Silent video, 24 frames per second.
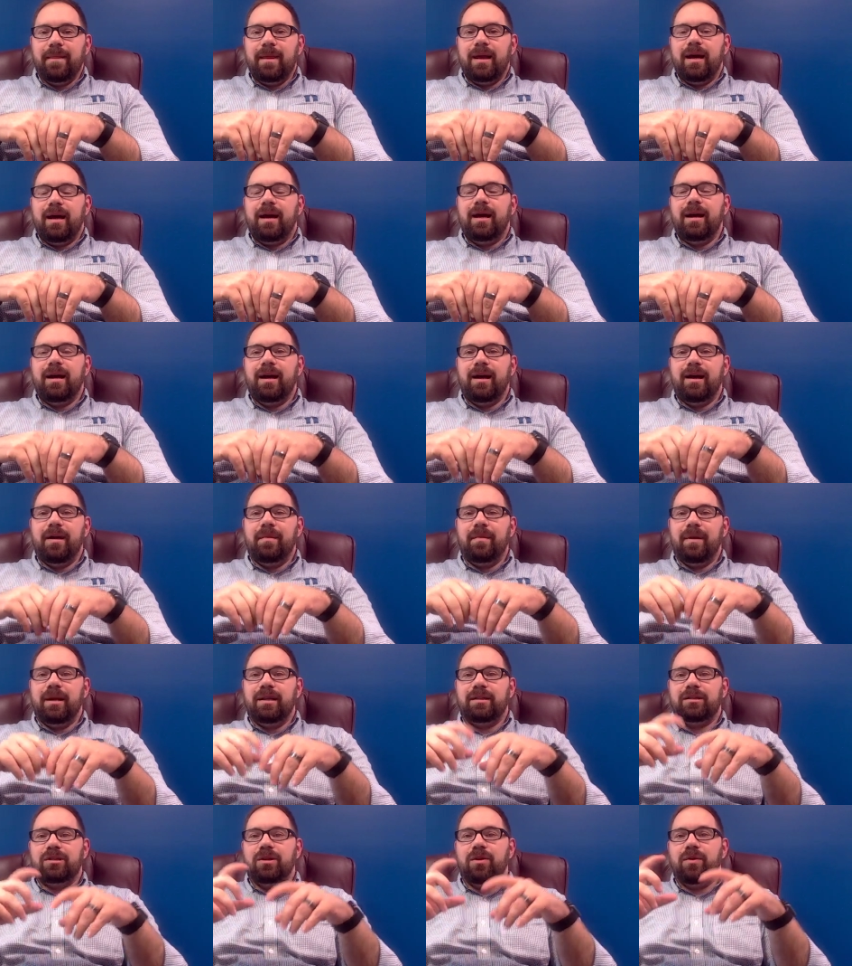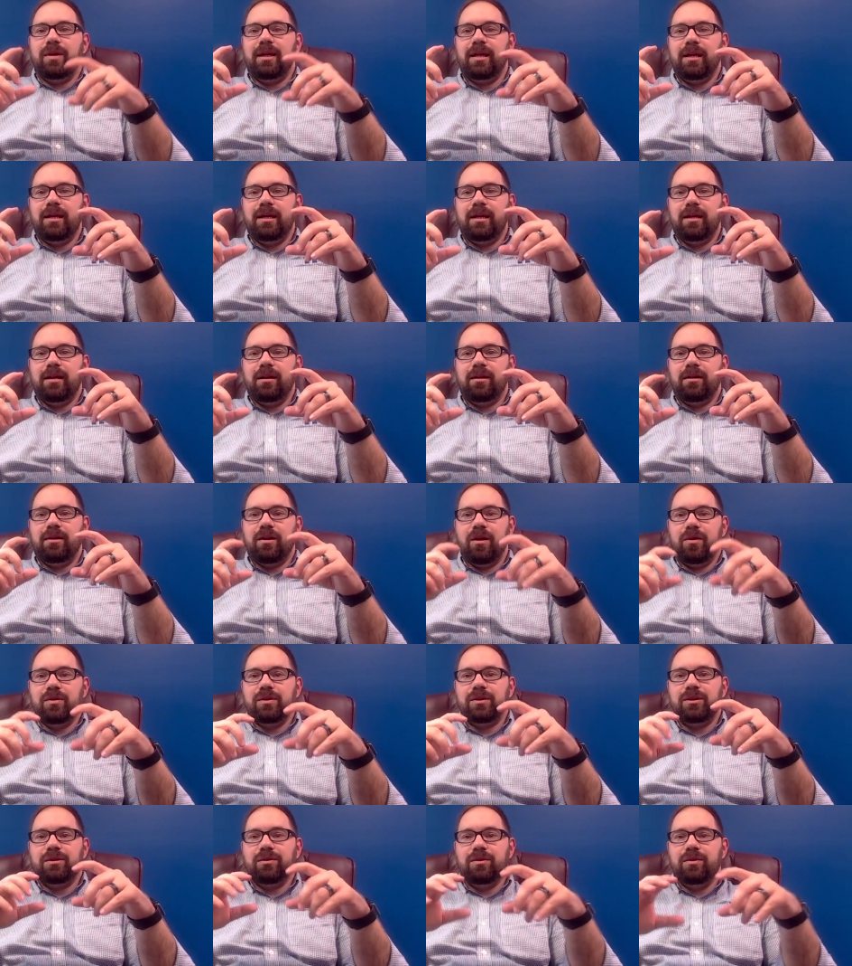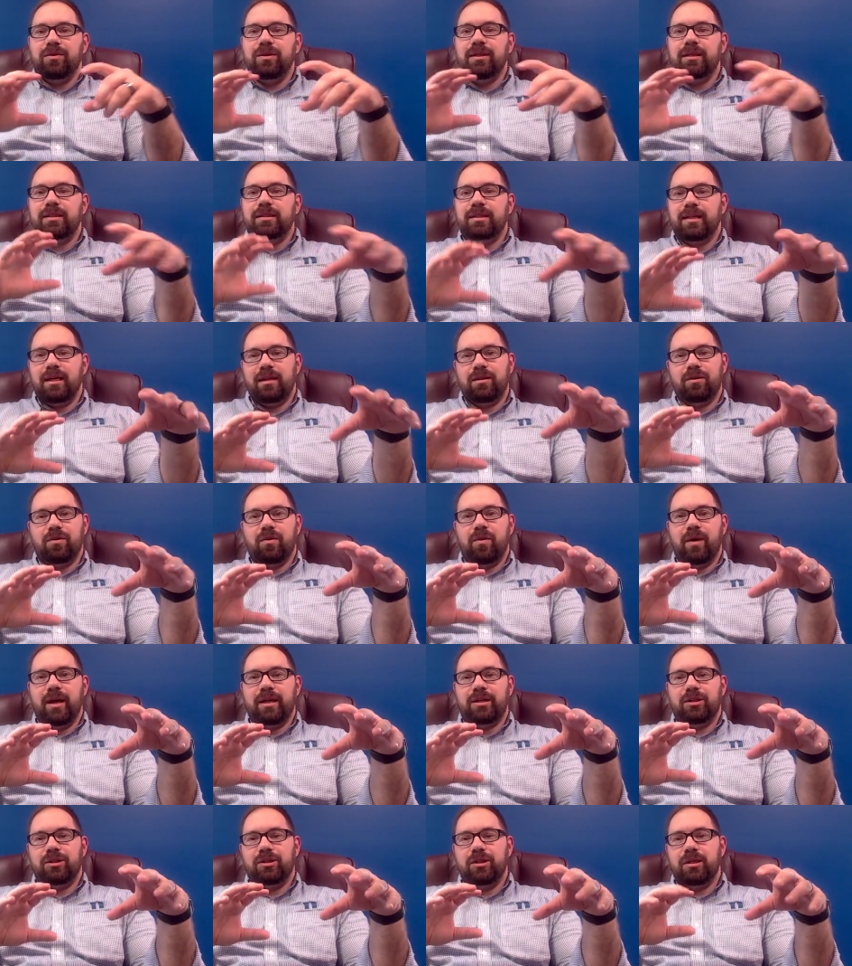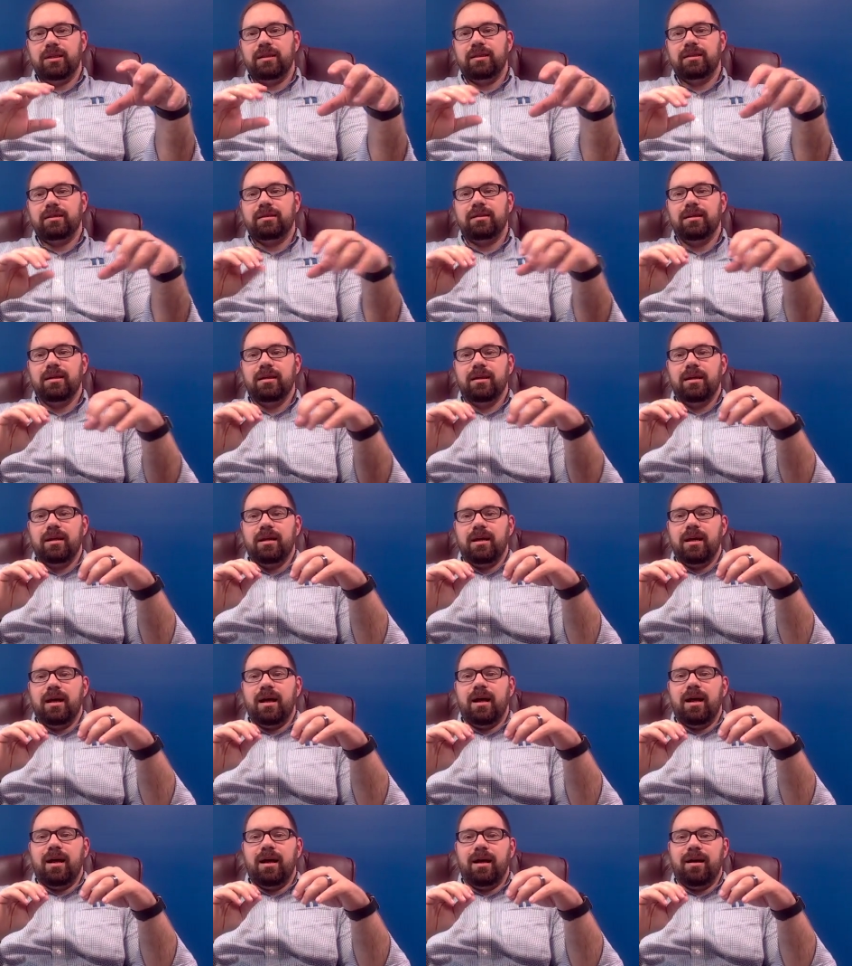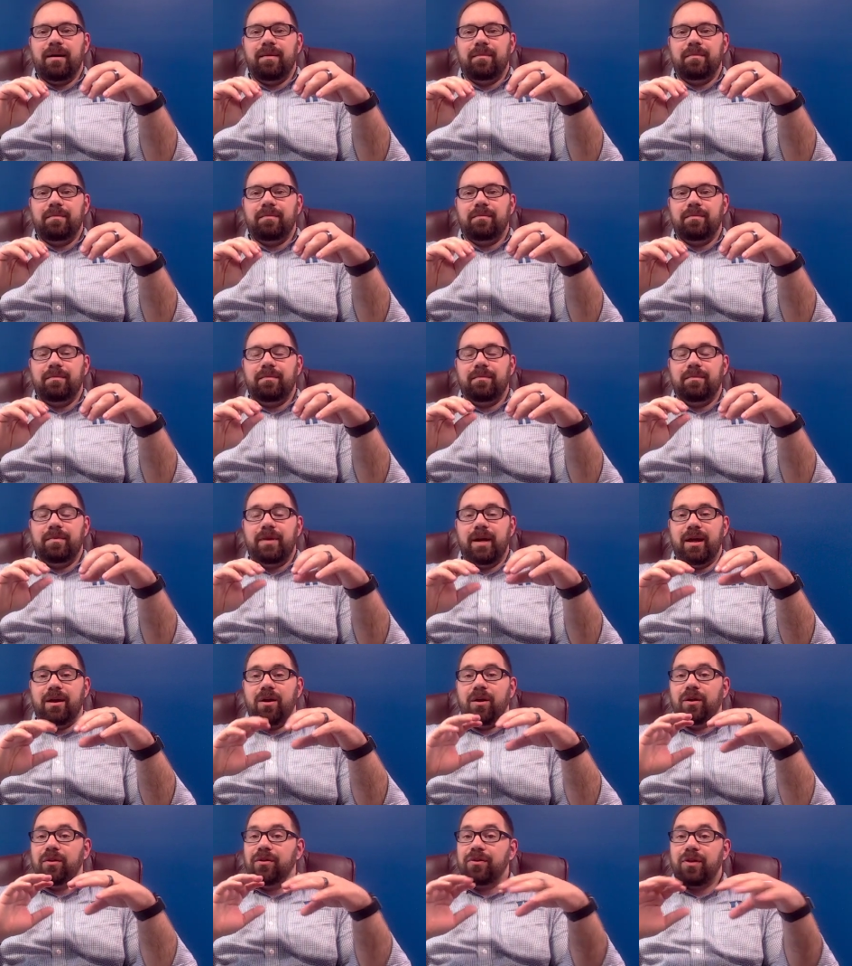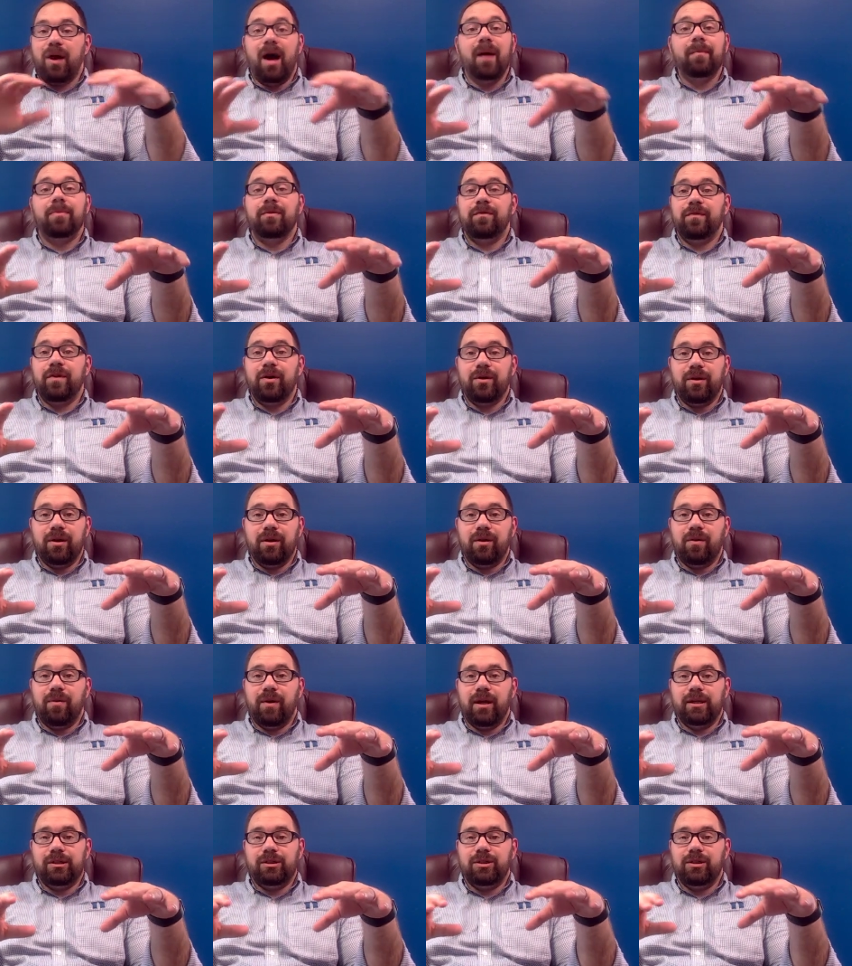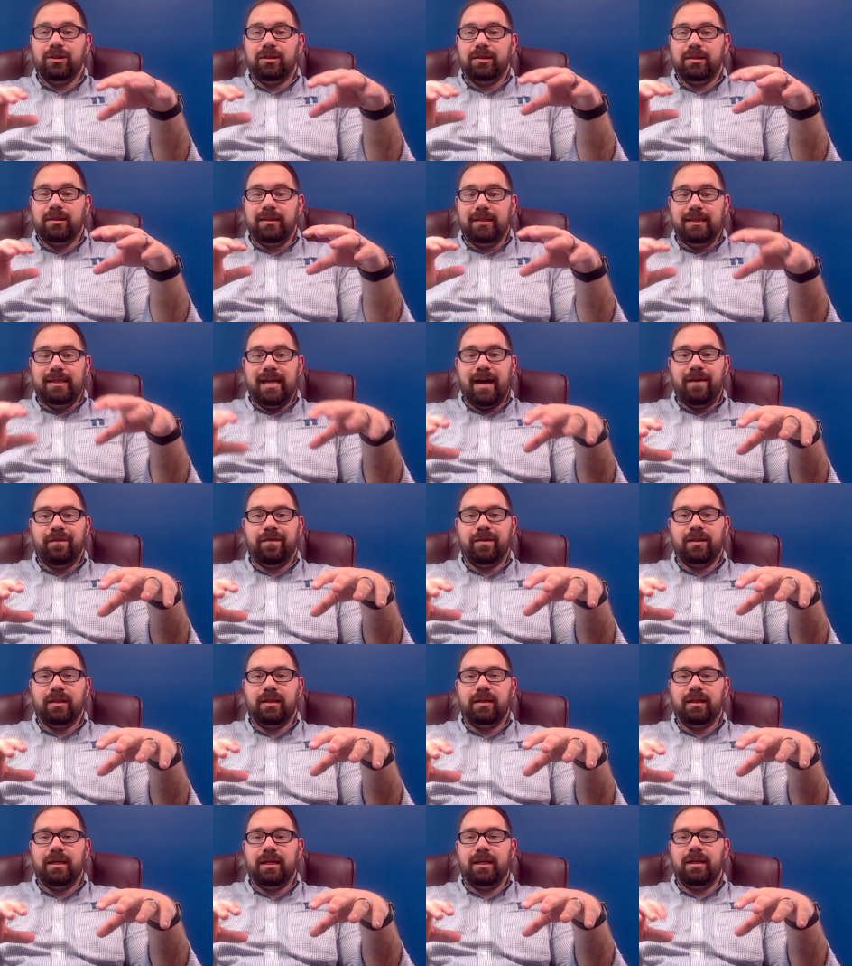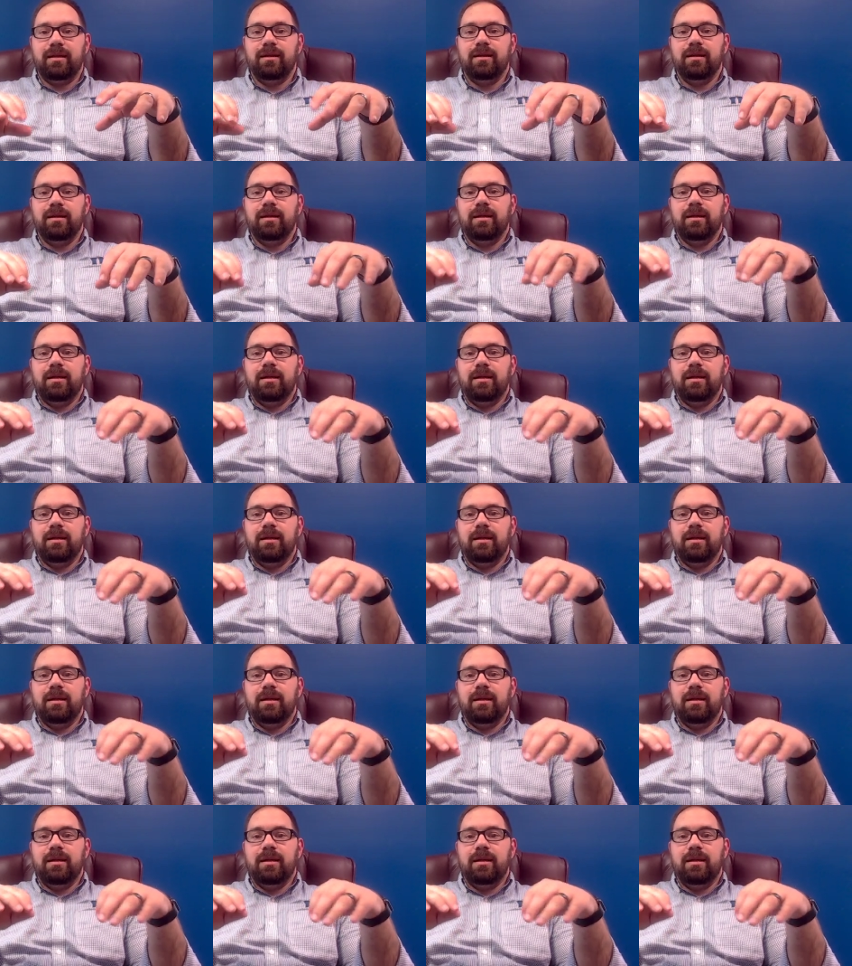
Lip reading: And so he goes through these 10 questions that are thought-provoking questions, definitely.